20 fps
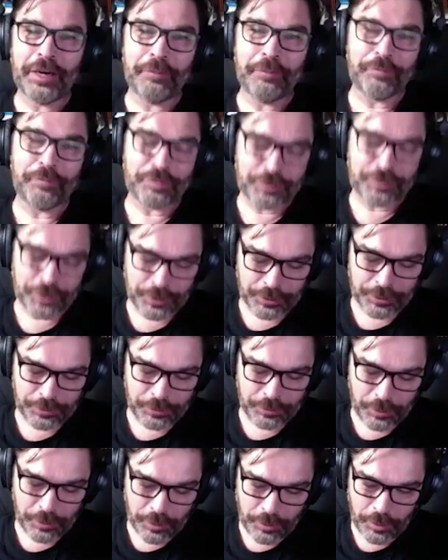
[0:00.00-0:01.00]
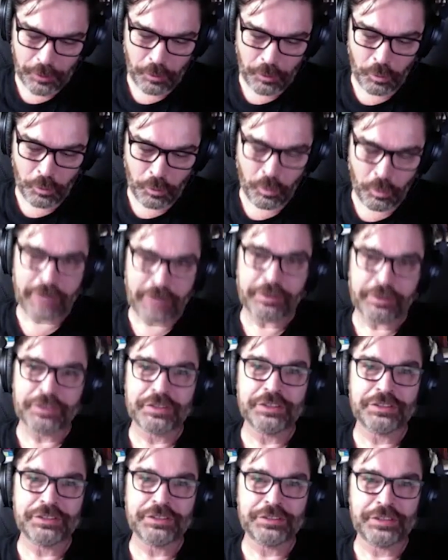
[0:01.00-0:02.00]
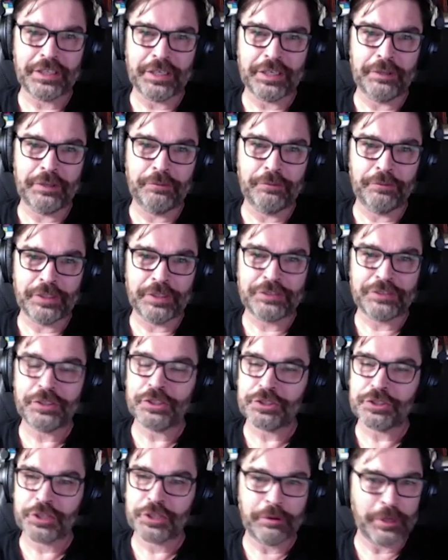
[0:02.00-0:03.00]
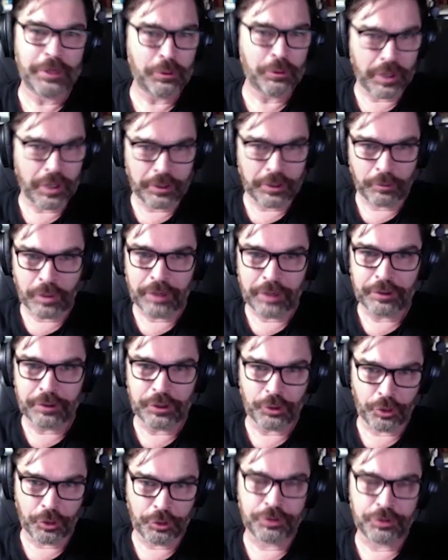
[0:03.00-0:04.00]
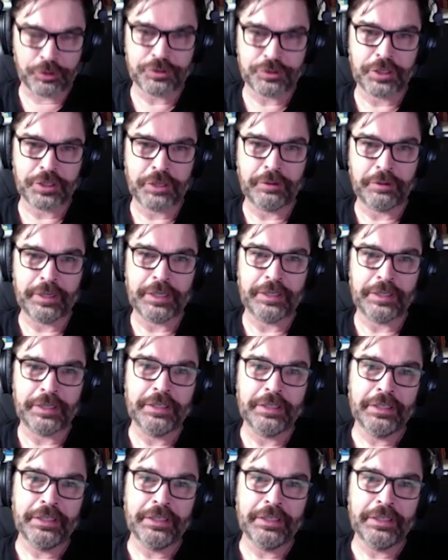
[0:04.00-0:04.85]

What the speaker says: So, where is this research going? Where are your thoughts going?